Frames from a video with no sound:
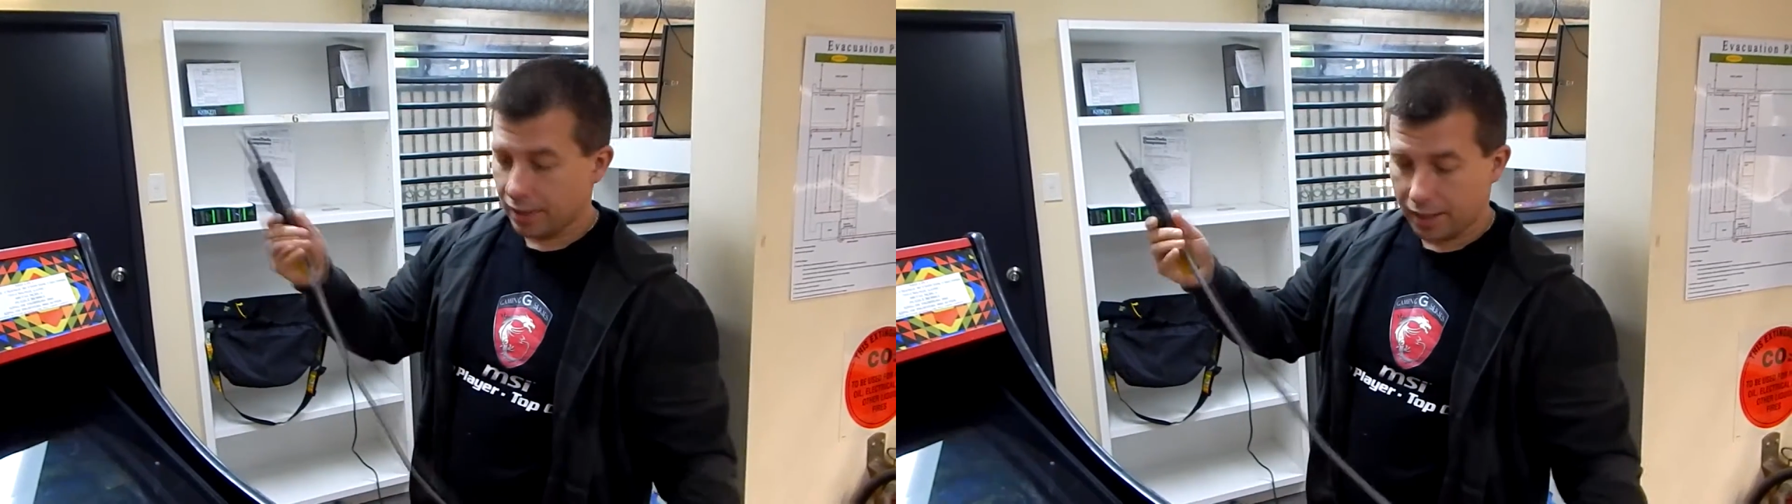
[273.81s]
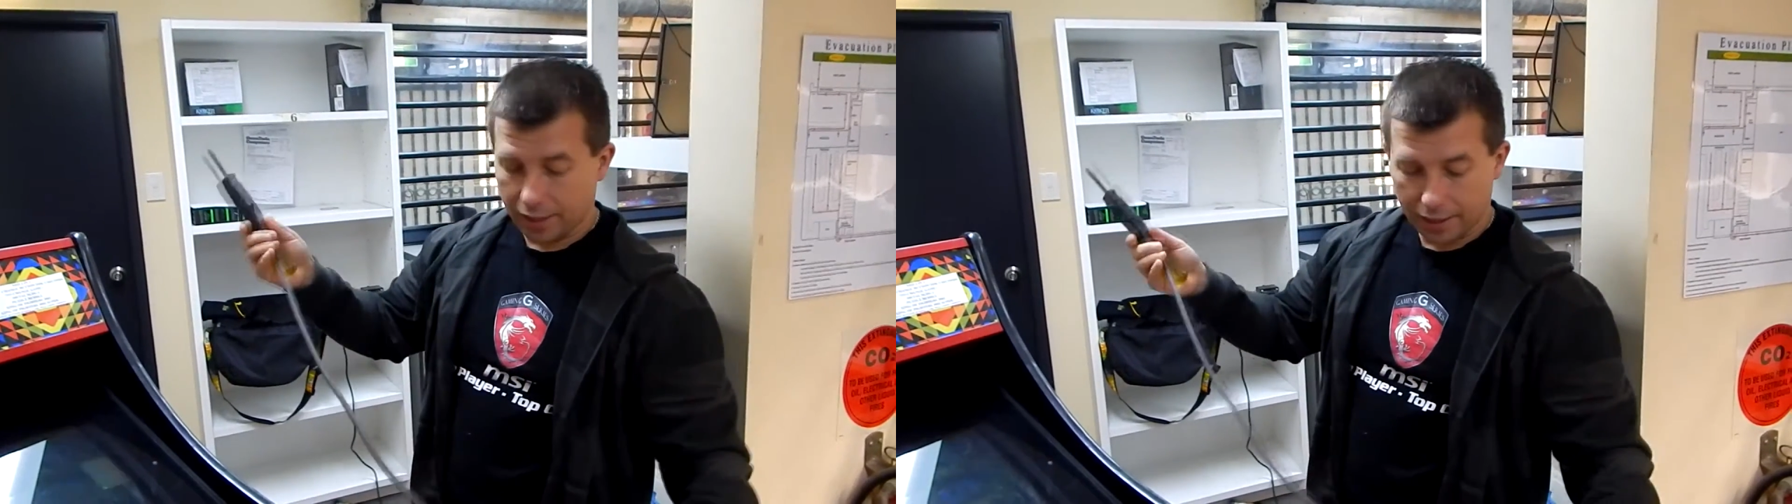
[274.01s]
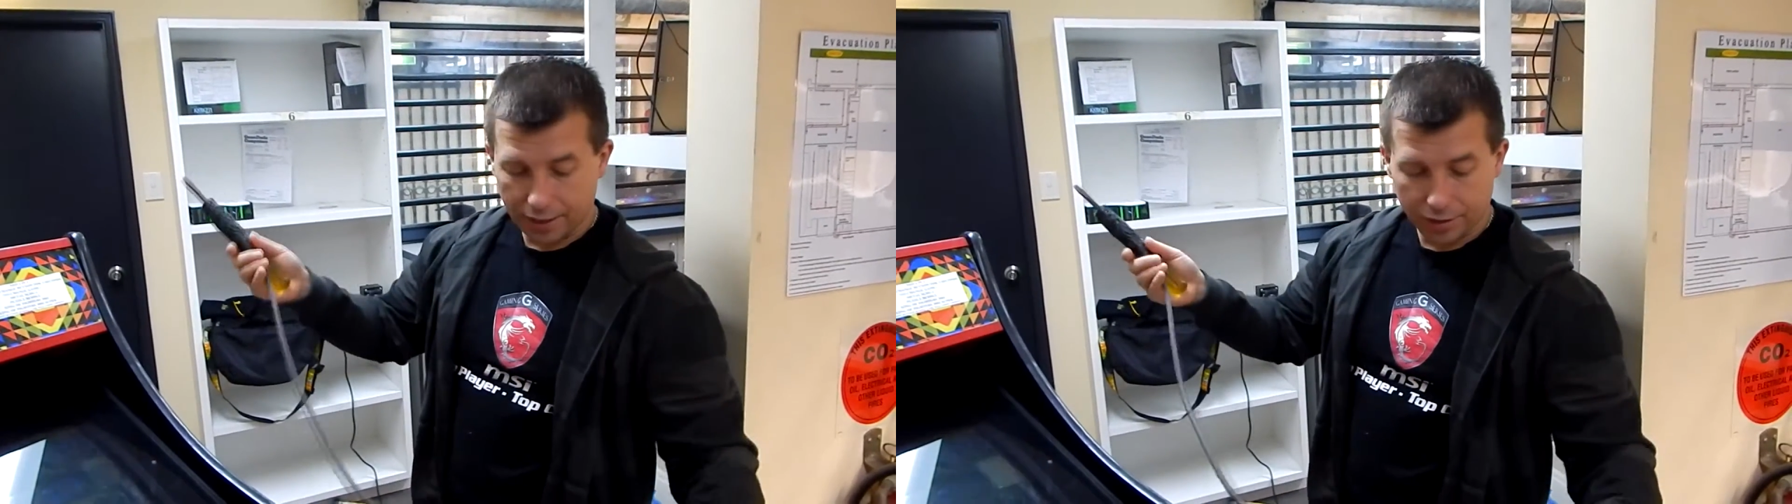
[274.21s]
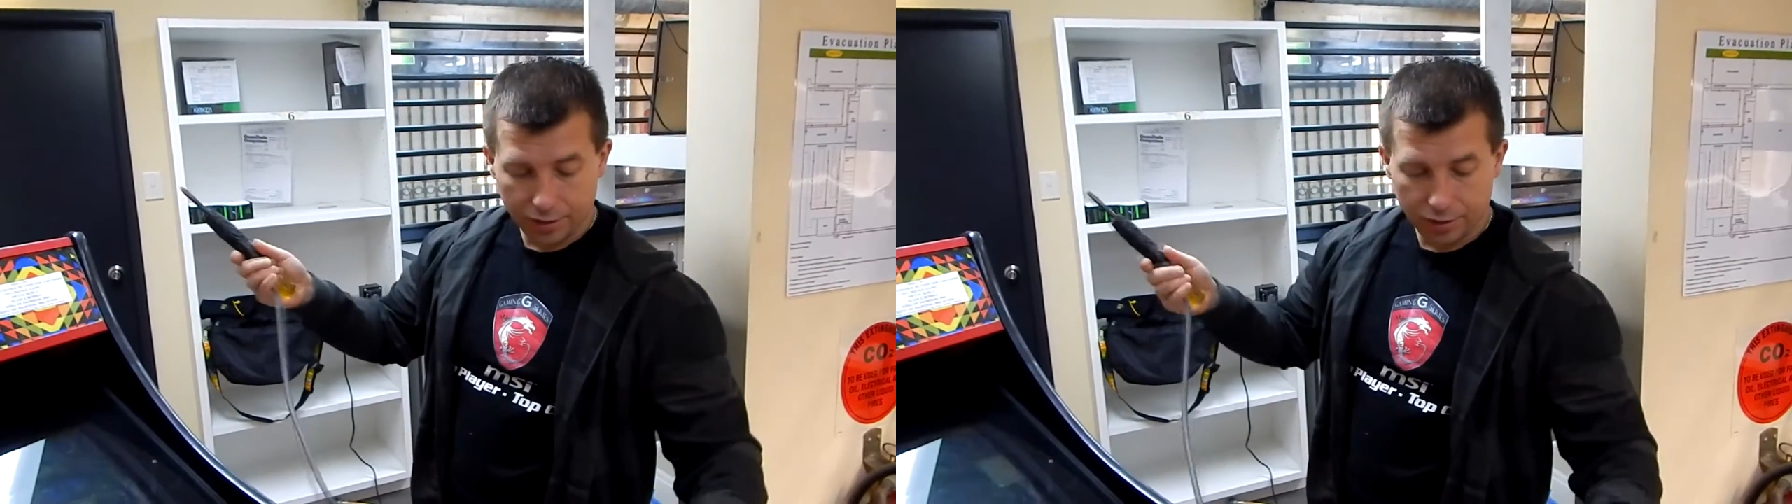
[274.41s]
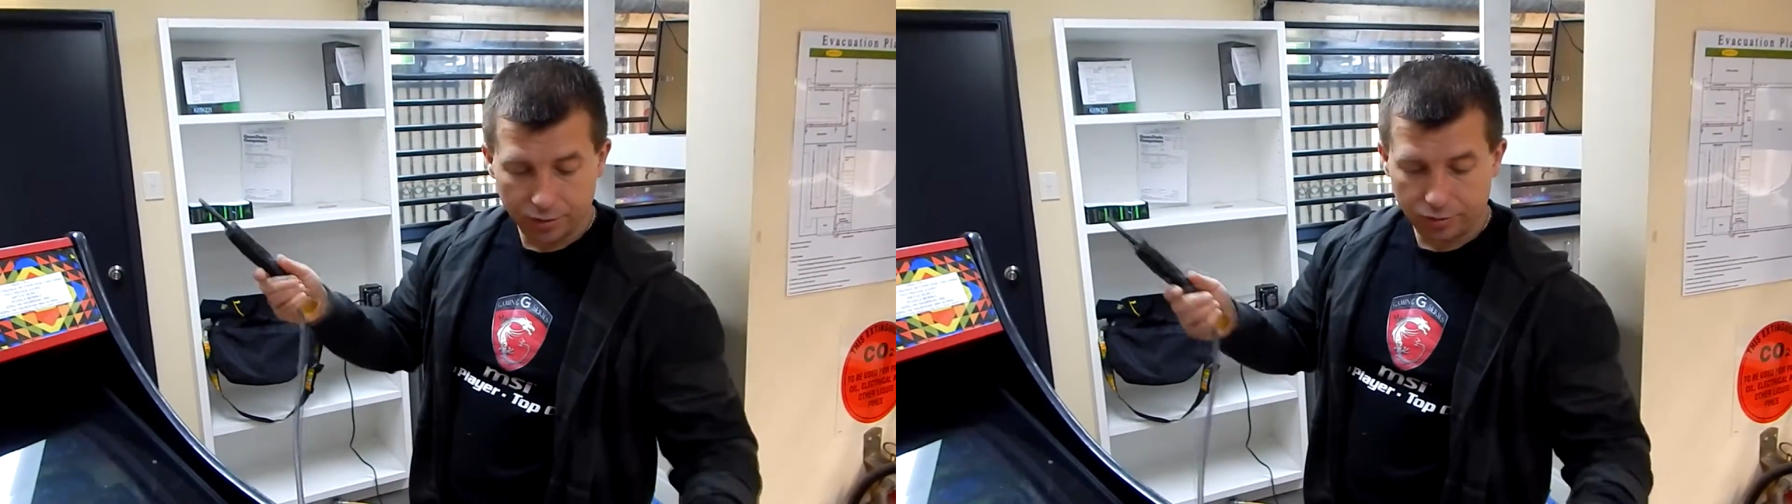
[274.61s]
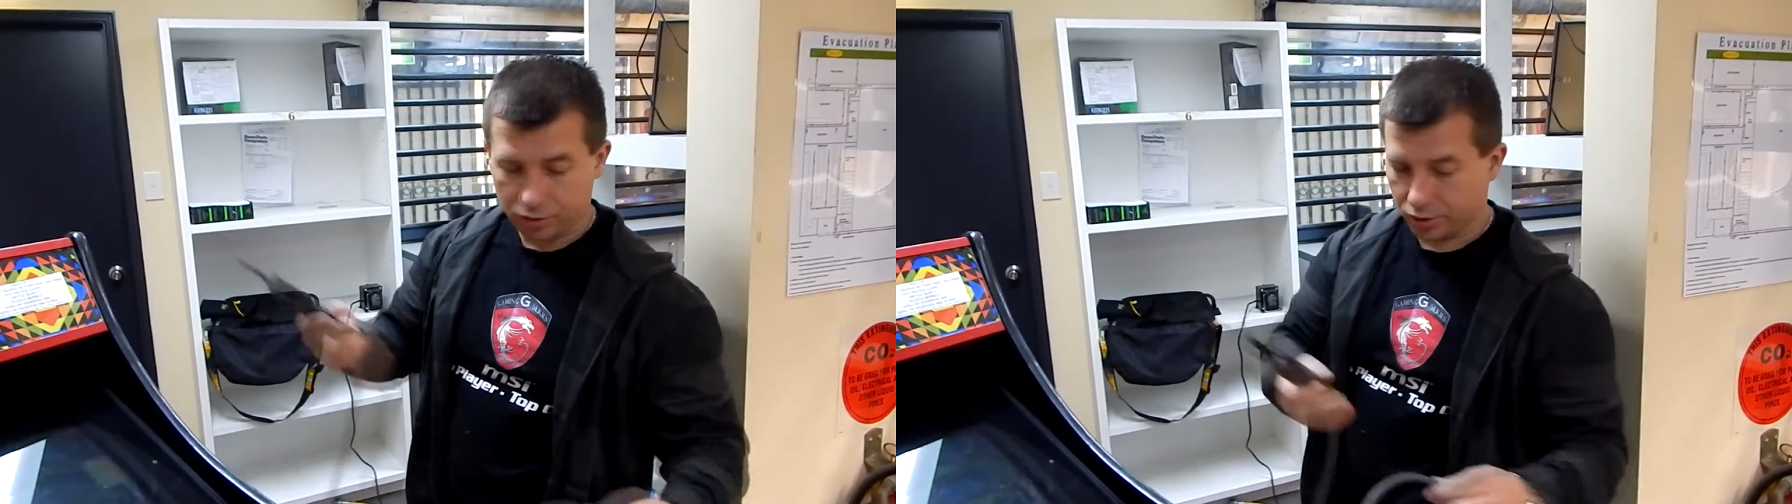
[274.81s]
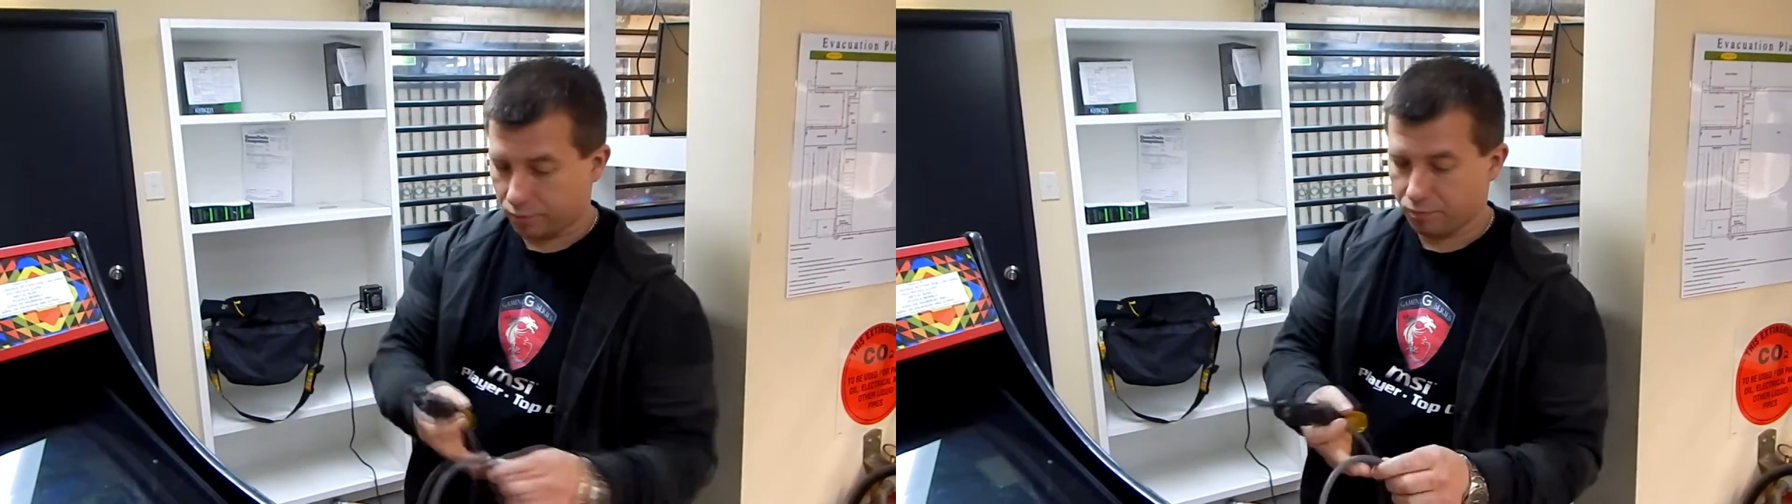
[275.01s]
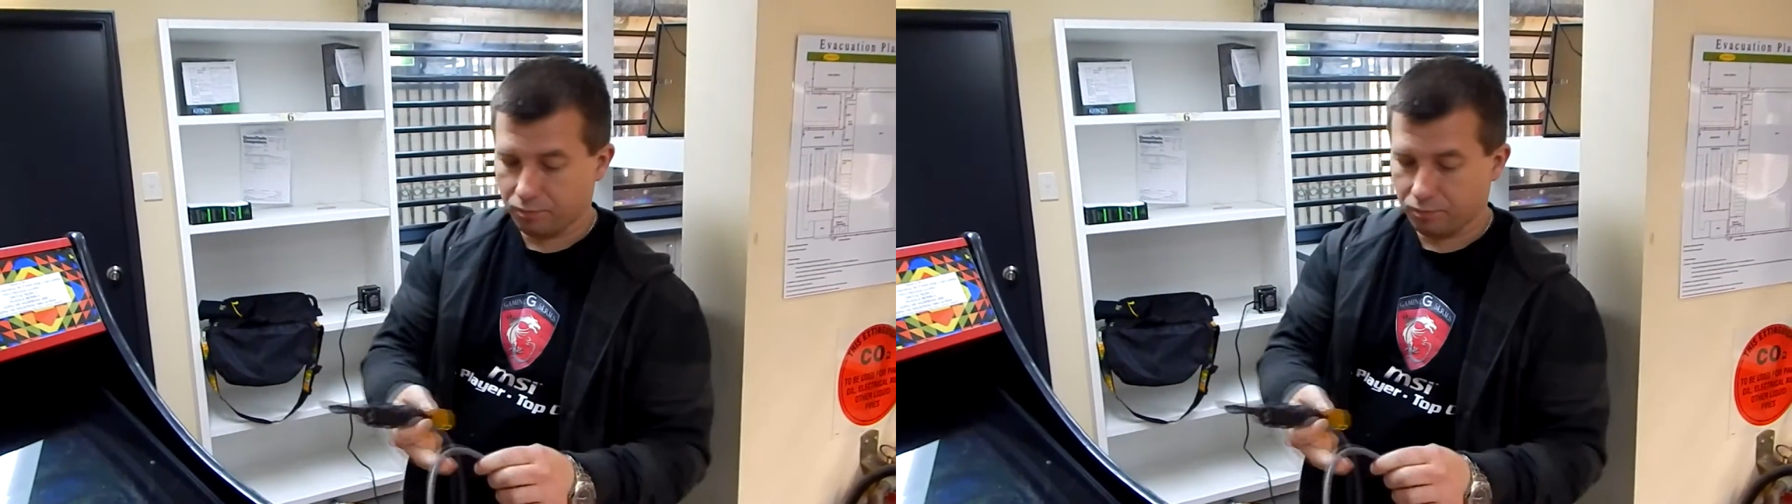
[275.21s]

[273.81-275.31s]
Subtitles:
and just